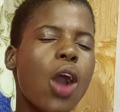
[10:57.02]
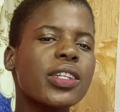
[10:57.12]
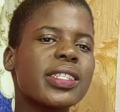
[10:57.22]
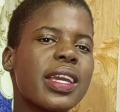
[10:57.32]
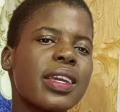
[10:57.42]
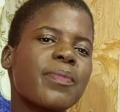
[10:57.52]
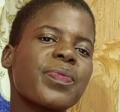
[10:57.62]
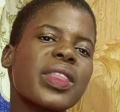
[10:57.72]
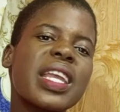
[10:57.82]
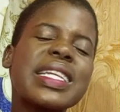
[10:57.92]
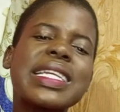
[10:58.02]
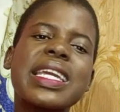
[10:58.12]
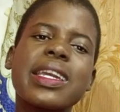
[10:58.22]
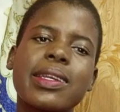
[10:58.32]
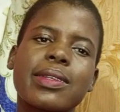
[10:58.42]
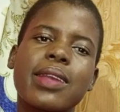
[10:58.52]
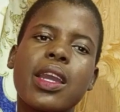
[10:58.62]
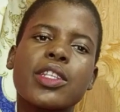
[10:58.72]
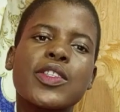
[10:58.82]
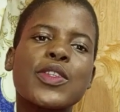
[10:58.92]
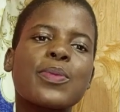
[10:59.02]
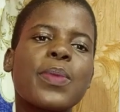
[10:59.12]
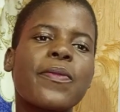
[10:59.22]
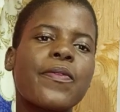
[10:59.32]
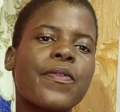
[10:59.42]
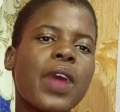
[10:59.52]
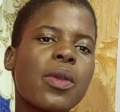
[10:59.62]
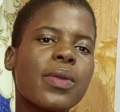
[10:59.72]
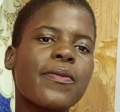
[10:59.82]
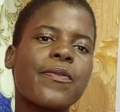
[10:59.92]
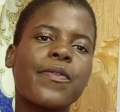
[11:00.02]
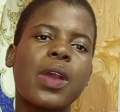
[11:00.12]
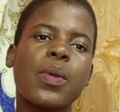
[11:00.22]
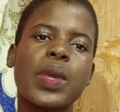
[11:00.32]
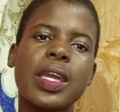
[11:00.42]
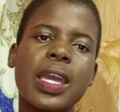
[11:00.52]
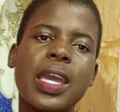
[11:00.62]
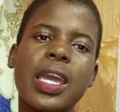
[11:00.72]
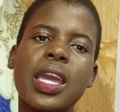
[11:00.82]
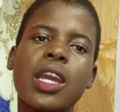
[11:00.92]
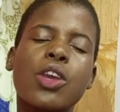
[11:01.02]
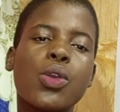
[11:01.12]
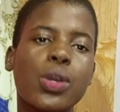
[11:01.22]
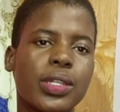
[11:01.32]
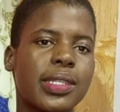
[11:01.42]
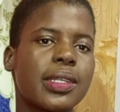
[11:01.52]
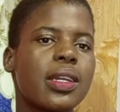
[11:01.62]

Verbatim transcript: on the, the need to be very, very good